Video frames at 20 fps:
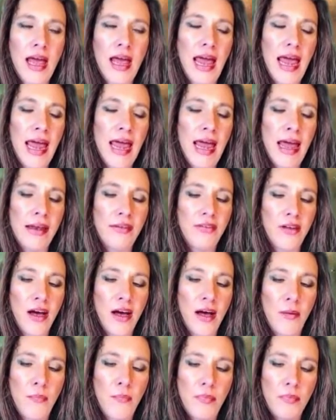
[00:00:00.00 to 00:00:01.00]
And
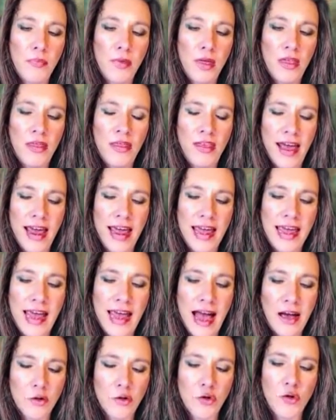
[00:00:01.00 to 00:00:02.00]
they
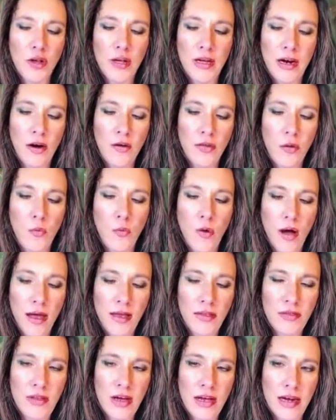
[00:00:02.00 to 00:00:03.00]
actually are the
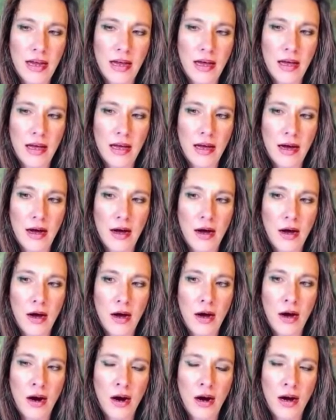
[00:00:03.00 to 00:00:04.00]
one that
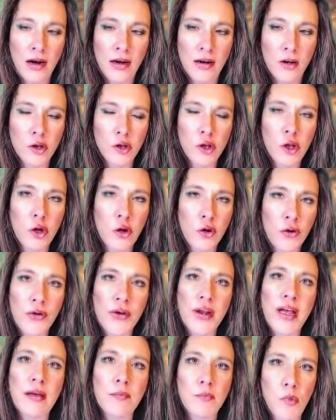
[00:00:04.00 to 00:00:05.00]
are
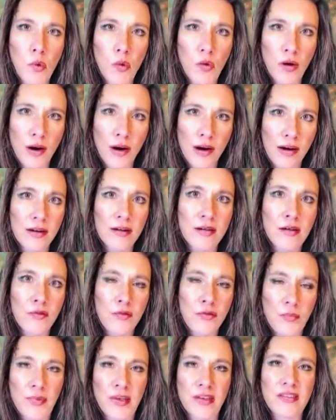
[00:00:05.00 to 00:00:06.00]
learning more
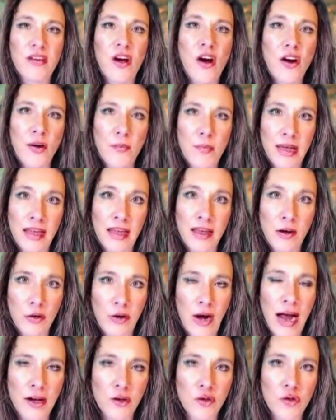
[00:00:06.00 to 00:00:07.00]
from this karmic
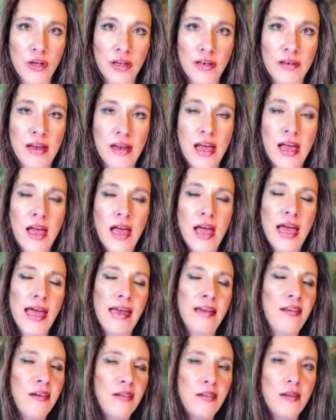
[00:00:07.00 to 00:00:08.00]
interaction.
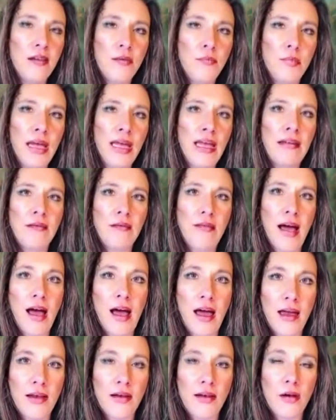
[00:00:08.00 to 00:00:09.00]
It doesn't mean
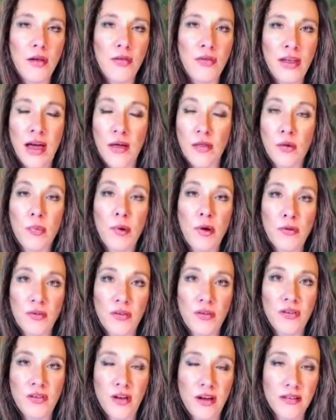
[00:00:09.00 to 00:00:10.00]
that the other
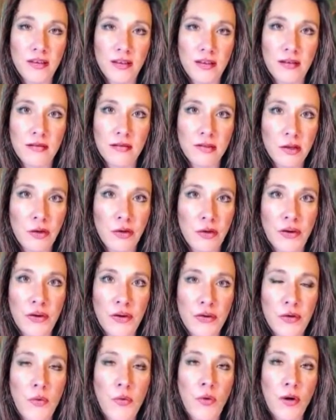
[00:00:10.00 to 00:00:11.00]
person doesn't
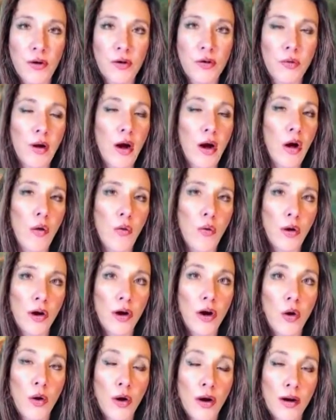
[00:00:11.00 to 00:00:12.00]
learn or grow
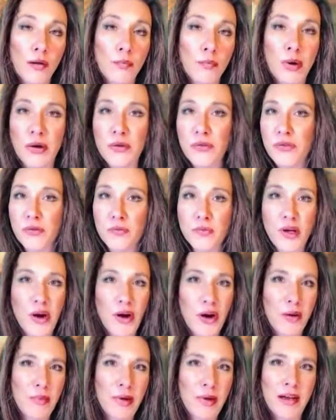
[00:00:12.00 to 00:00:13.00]
or burn some
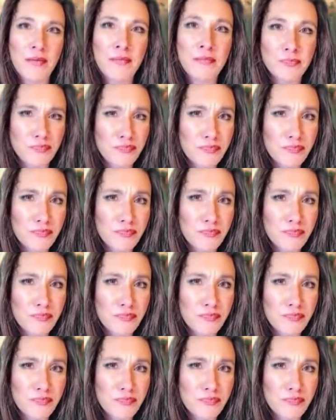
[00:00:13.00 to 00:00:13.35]
karma